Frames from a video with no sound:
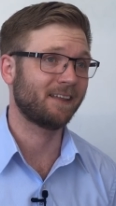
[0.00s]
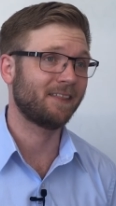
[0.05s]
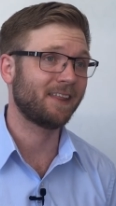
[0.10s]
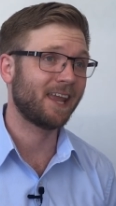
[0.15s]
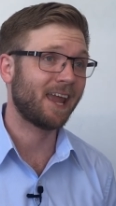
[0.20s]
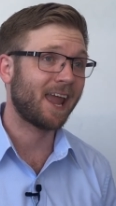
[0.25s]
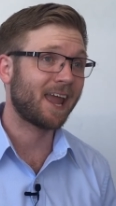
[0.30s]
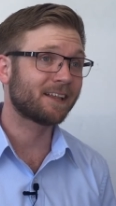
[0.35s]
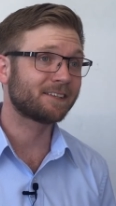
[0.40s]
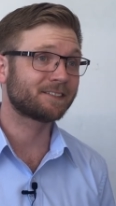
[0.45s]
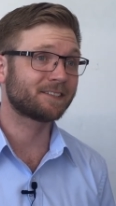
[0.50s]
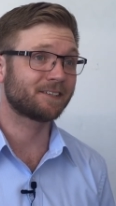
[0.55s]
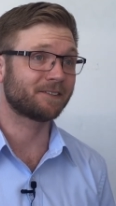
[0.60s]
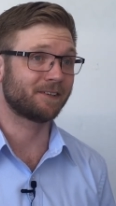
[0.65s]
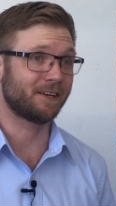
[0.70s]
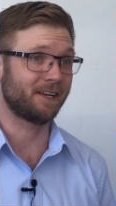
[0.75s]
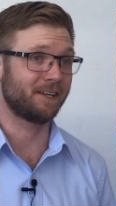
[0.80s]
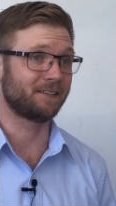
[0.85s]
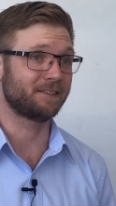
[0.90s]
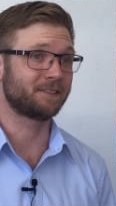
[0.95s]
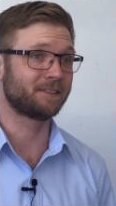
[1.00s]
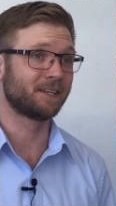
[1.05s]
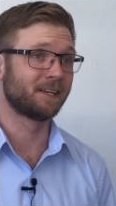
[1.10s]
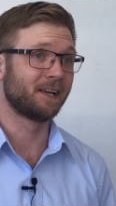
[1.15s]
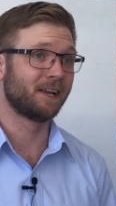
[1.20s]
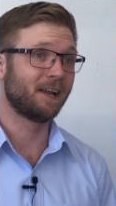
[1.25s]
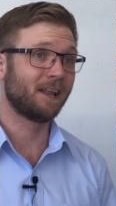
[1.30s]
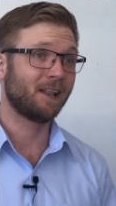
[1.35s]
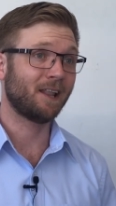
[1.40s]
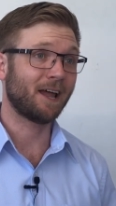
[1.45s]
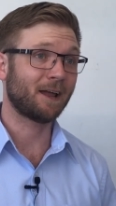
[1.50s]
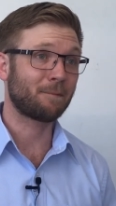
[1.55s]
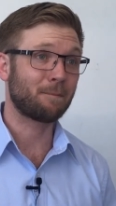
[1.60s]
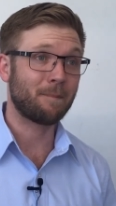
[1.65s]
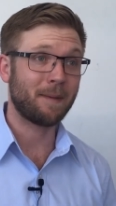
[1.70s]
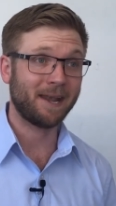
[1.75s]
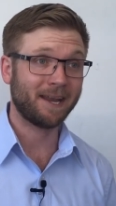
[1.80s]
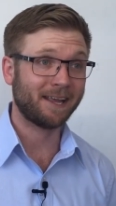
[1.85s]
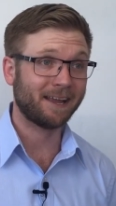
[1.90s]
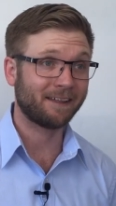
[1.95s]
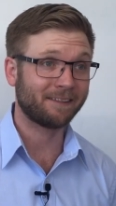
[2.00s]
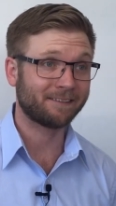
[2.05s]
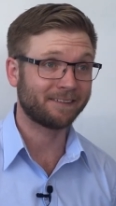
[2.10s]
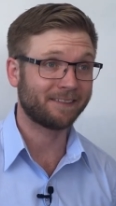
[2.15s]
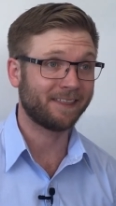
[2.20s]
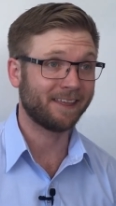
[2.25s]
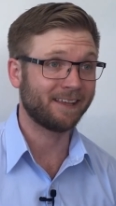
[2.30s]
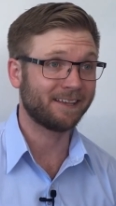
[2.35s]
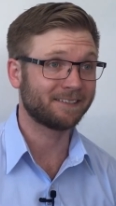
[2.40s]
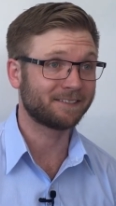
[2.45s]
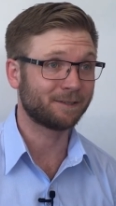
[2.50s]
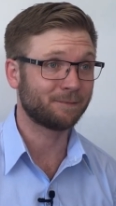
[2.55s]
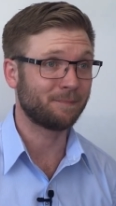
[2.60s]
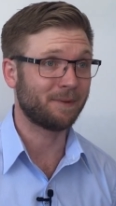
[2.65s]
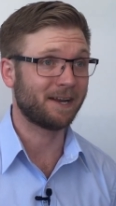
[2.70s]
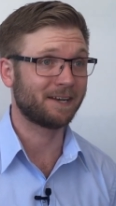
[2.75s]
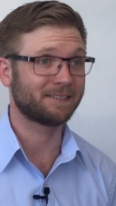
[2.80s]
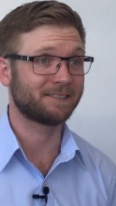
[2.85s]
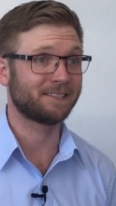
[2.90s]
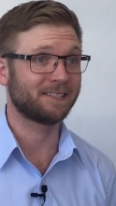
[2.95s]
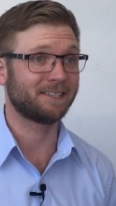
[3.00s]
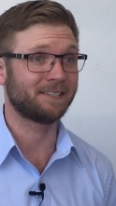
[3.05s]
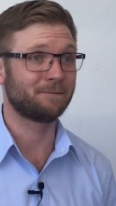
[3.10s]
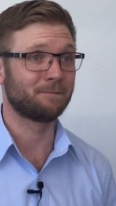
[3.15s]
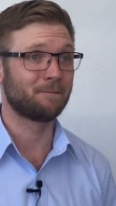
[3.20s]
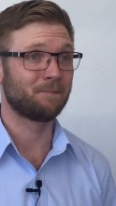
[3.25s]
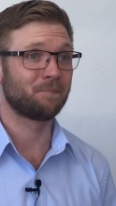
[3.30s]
And the answer is, like many other things in medicine,